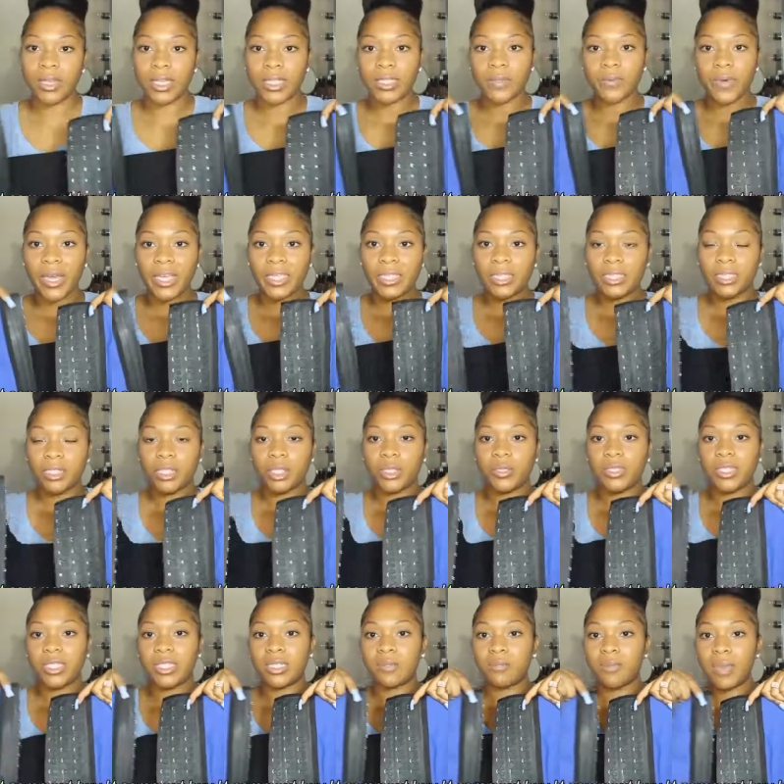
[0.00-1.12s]
This waist cincher
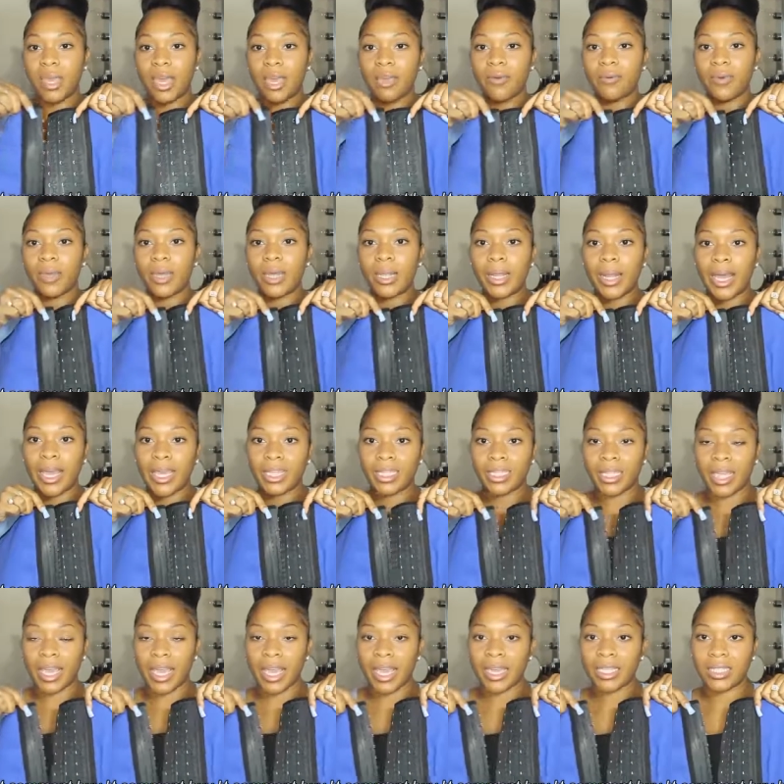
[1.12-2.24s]
is made with
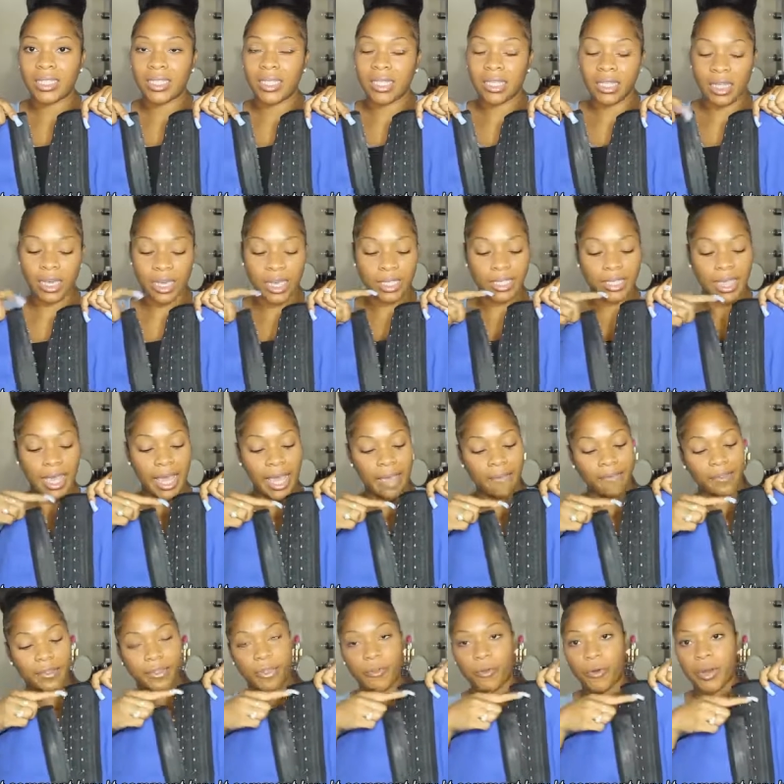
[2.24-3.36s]
latex, and it does
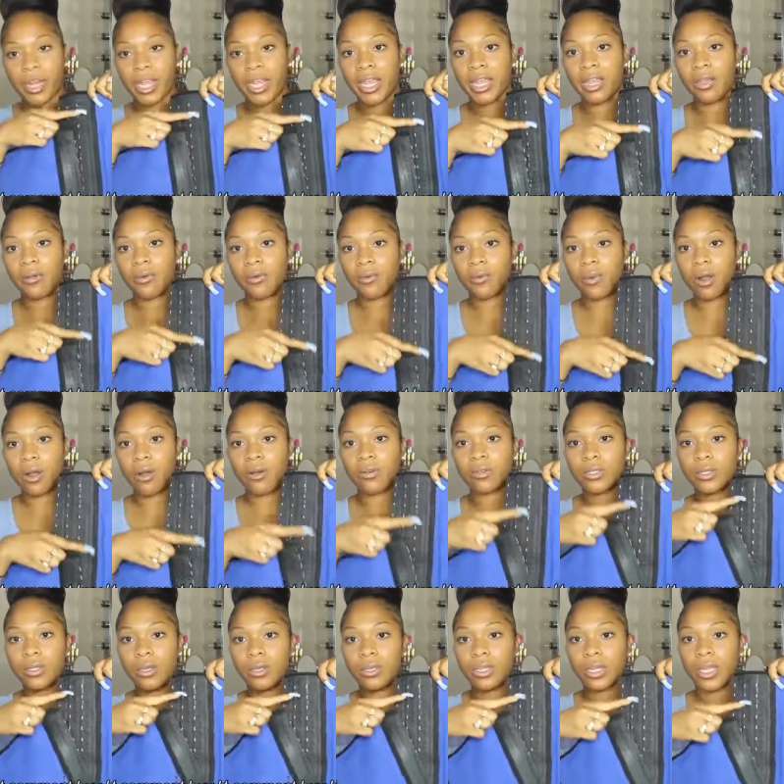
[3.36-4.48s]
have 3
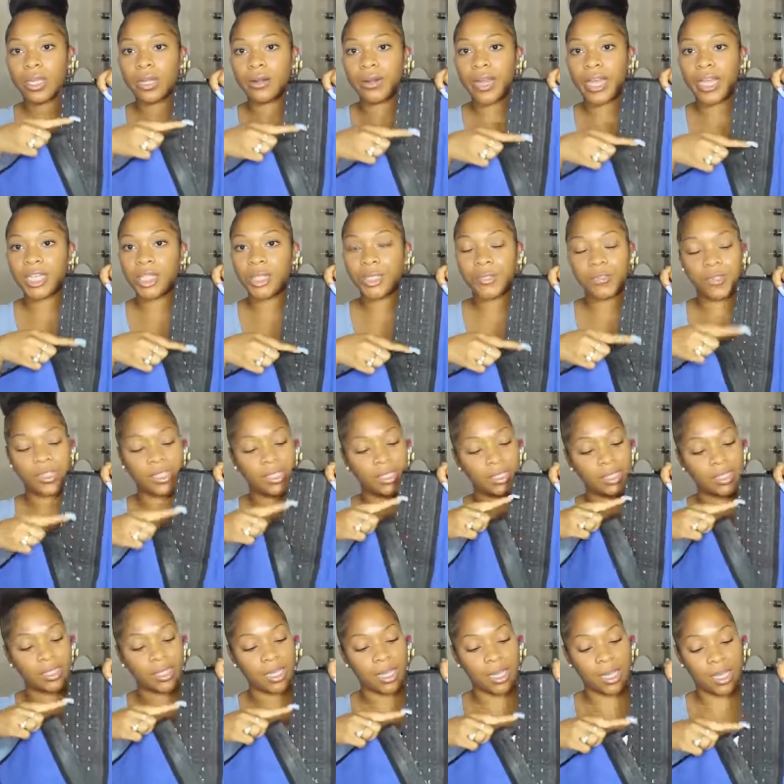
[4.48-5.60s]
rows on here as you can
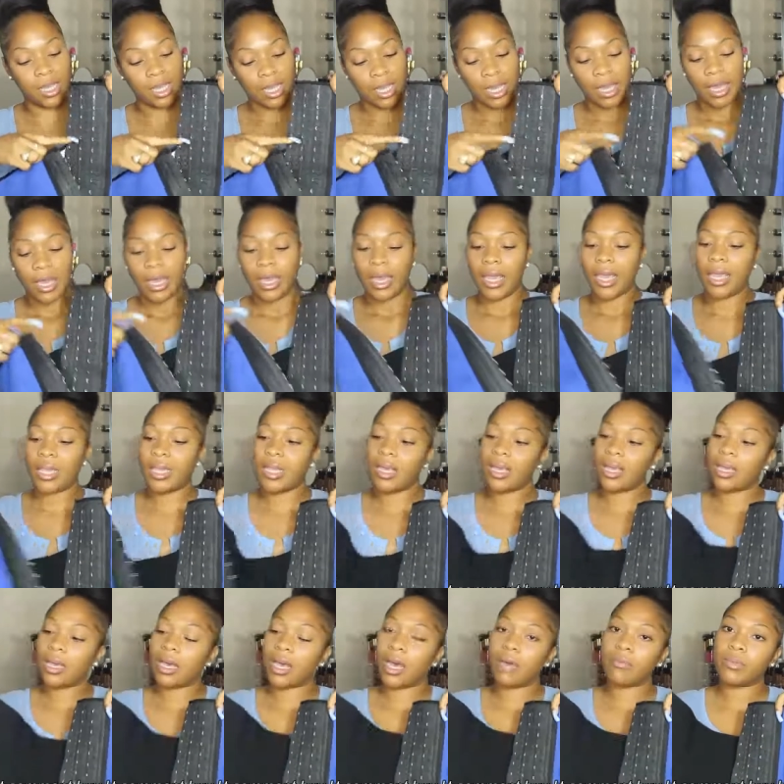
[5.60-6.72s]
see, and it
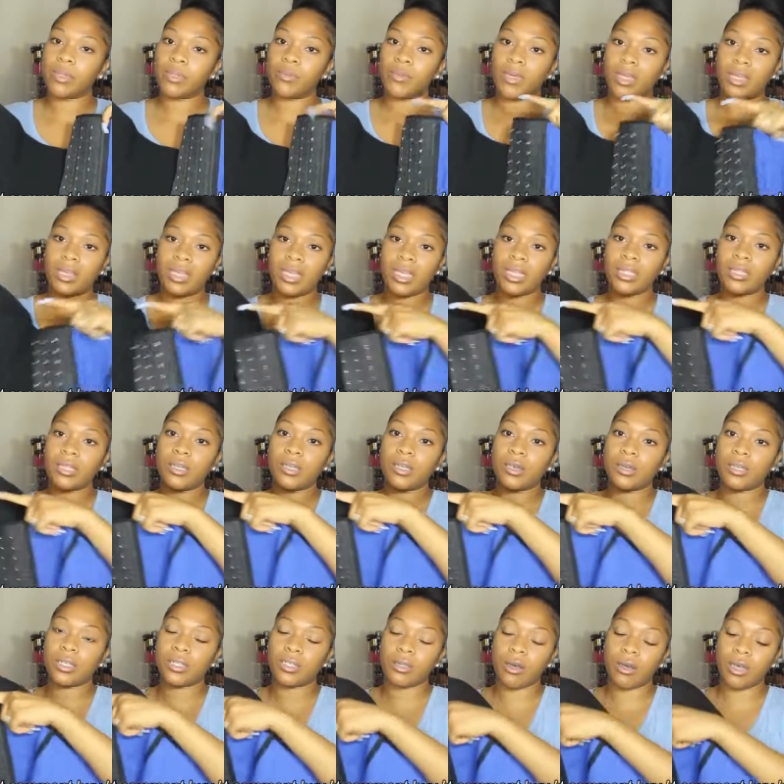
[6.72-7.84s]
comes with these
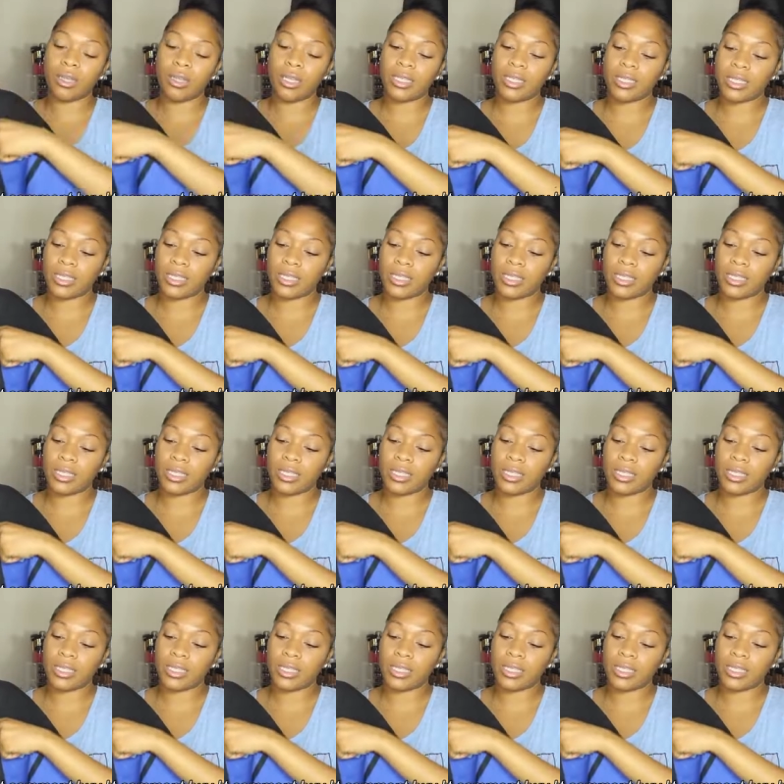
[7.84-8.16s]
hooks on the